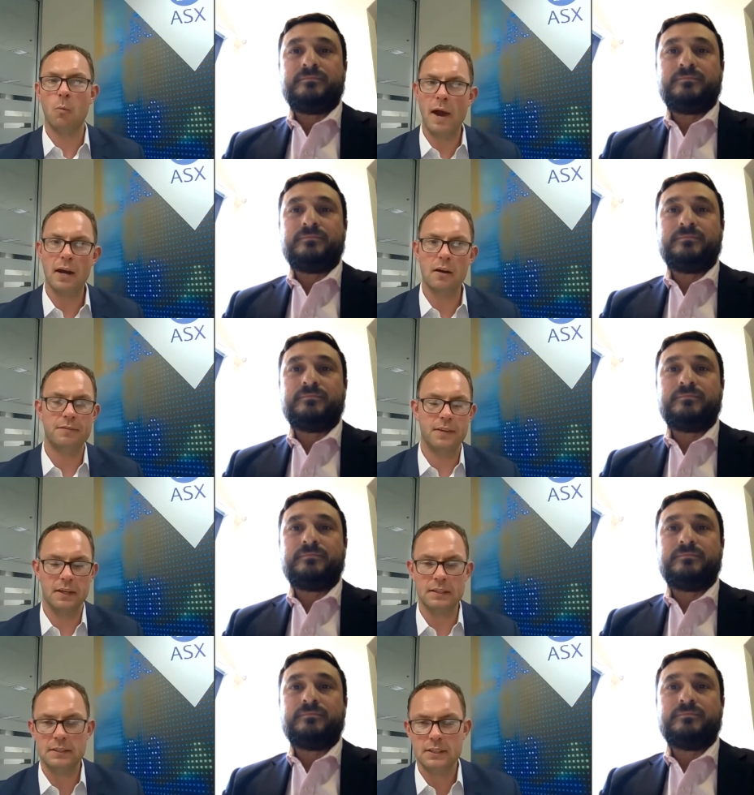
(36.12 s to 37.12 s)
Speaker 1: aware of
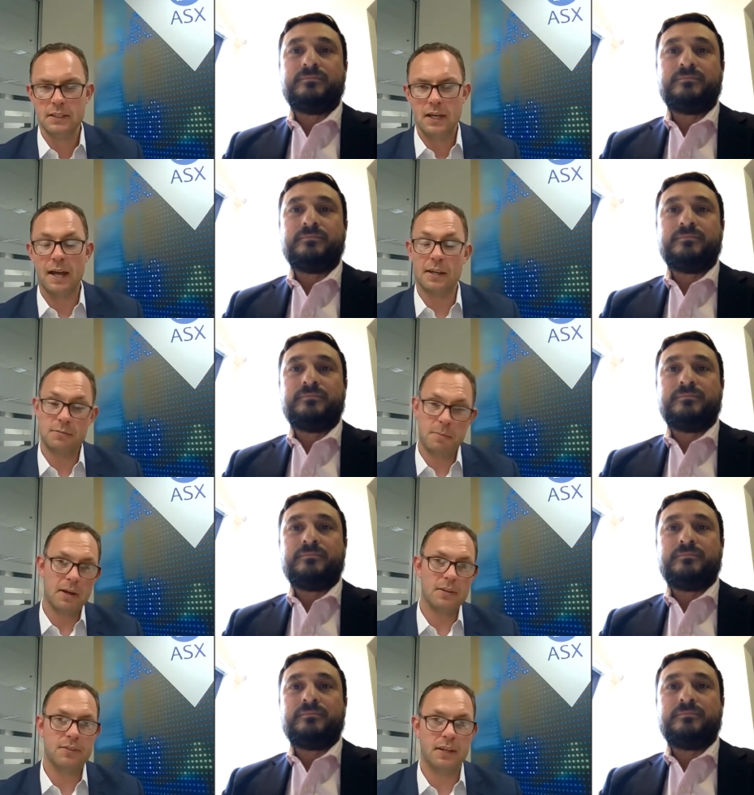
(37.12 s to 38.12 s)
the and
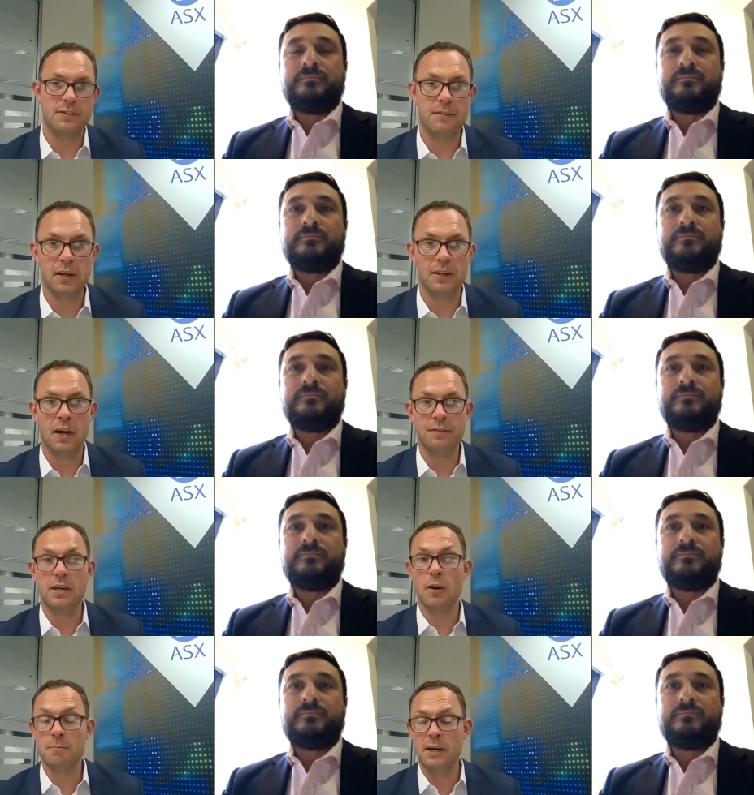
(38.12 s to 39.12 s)
experiencing the difficulty of
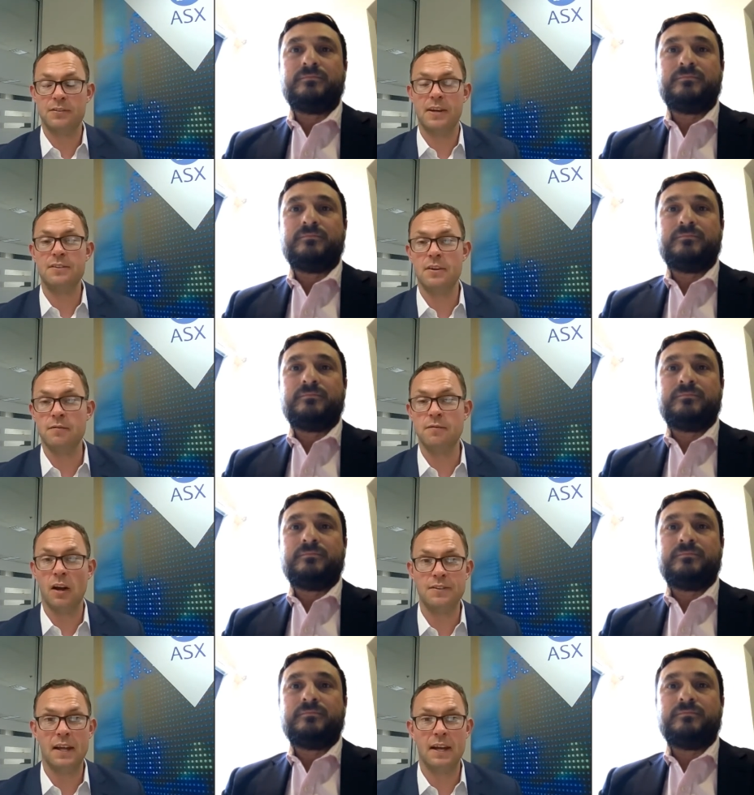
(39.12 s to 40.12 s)
the unprecedented
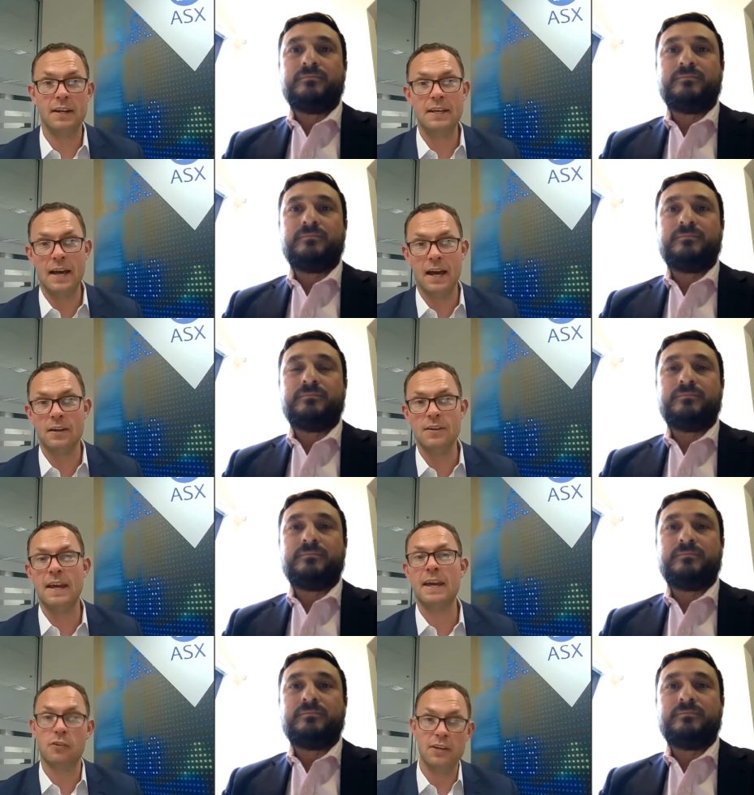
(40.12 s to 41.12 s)
volatility and
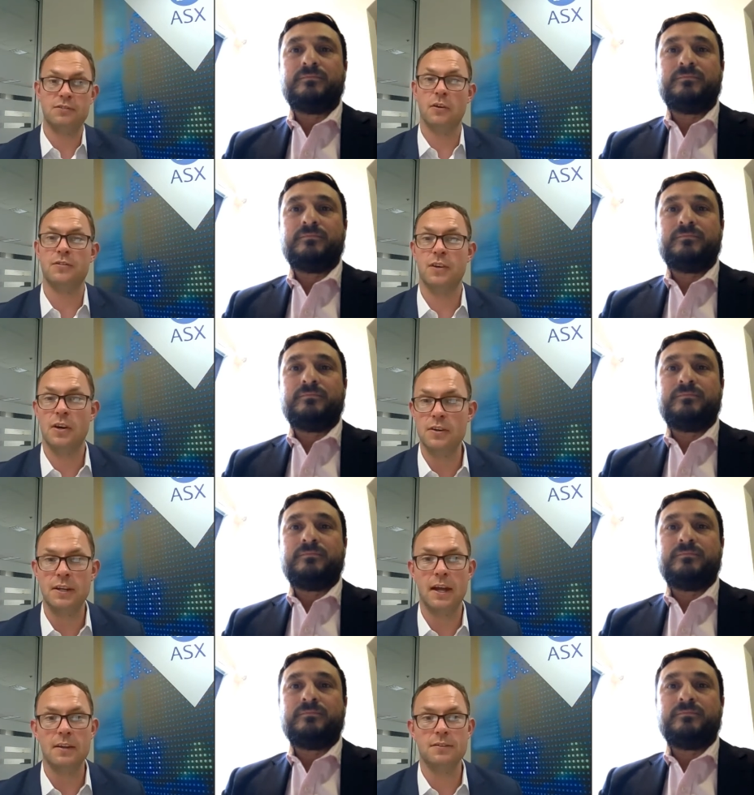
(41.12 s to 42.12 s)
increased uncertainty
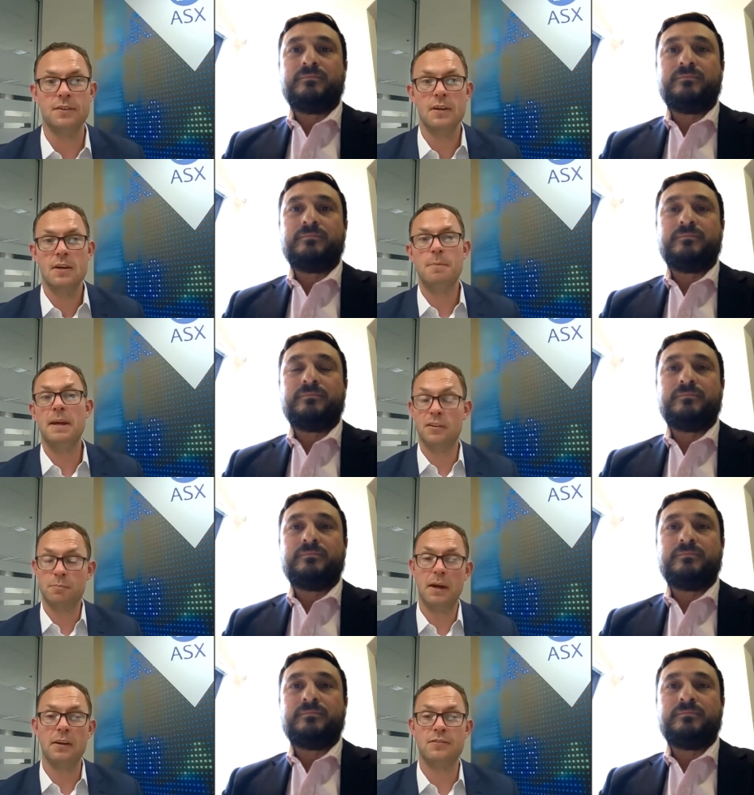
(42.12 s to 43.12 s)
that is being
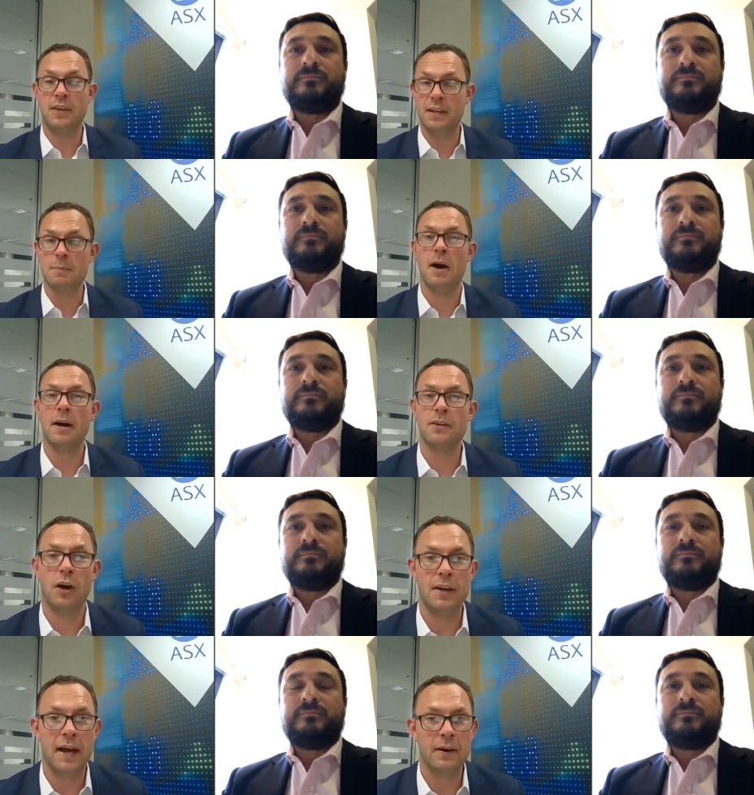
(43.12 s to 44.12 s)
experienced in the markets
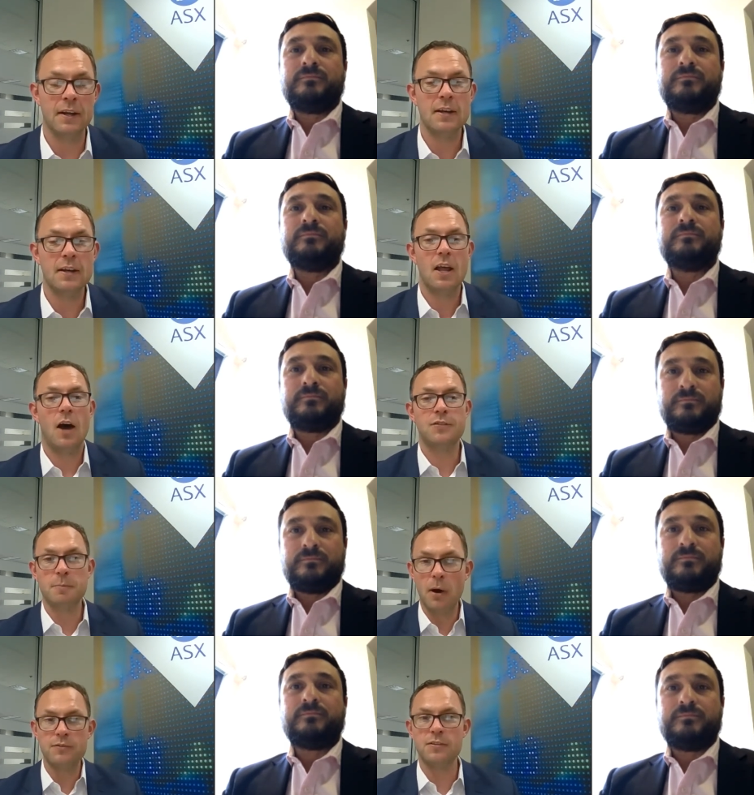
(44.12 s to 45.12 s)
right now. And I
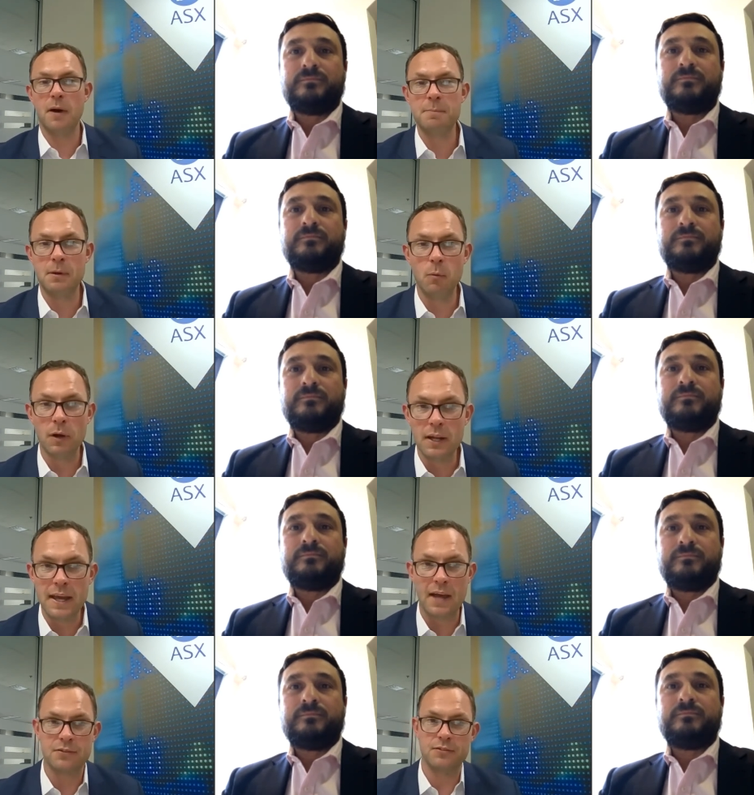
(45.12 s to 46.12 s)
suppose this might be one of
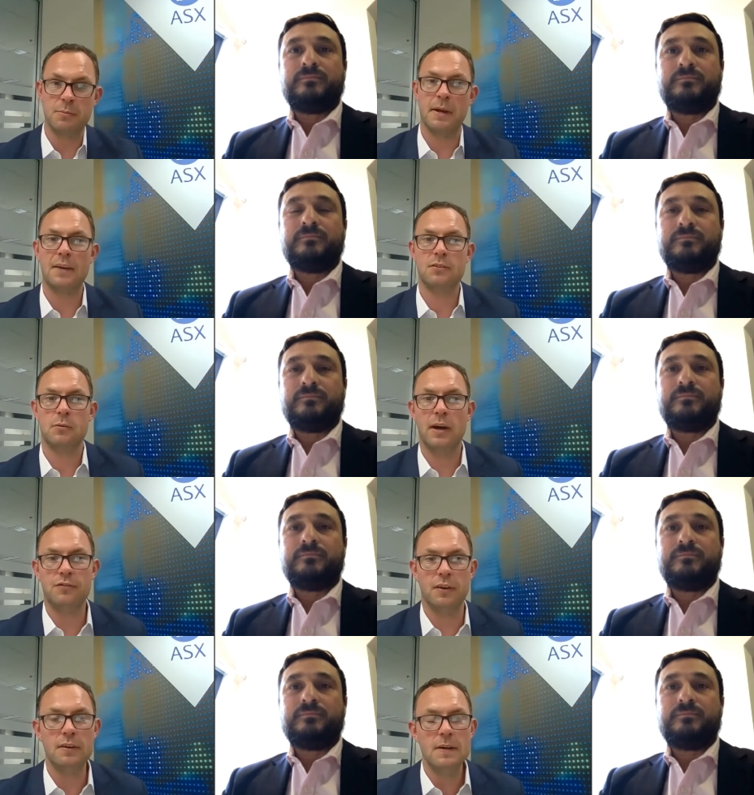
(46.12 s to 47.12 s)
the answers to my next
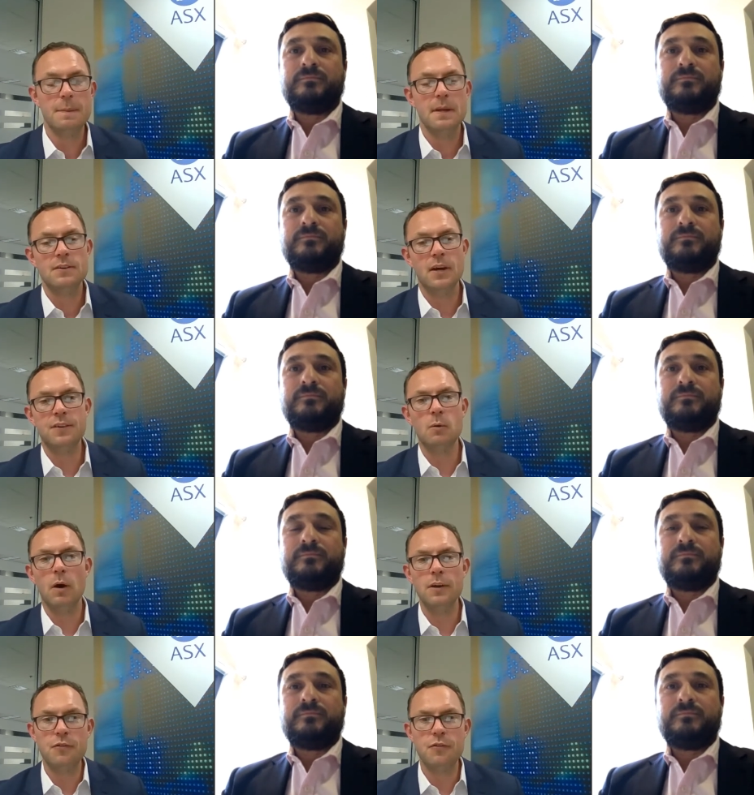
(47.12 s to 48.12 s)
question. Dante,
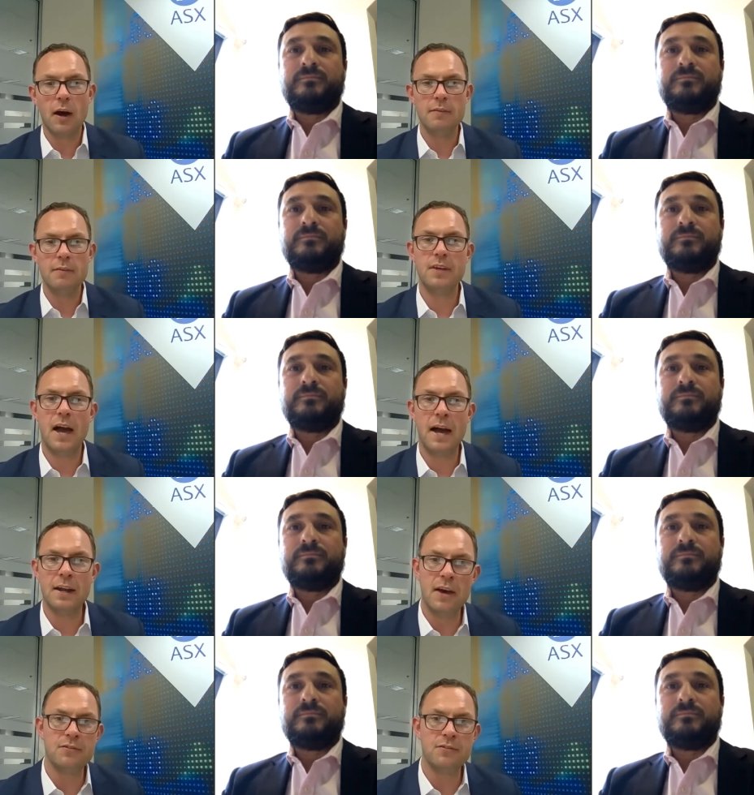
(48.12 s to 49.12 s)
what drives an
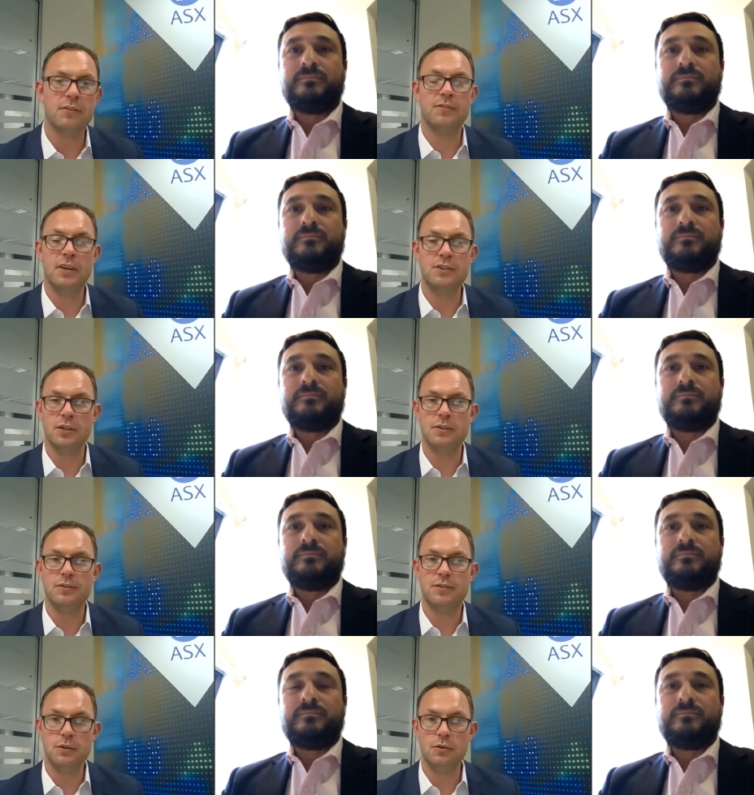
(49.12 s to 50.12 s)
investor's decision
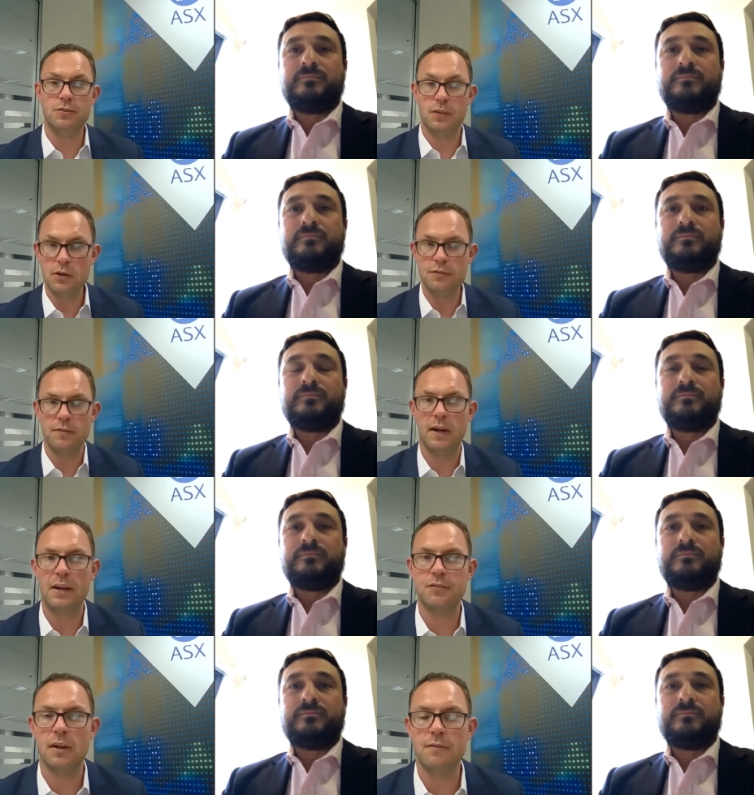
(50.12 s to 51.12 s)
to, to use a financial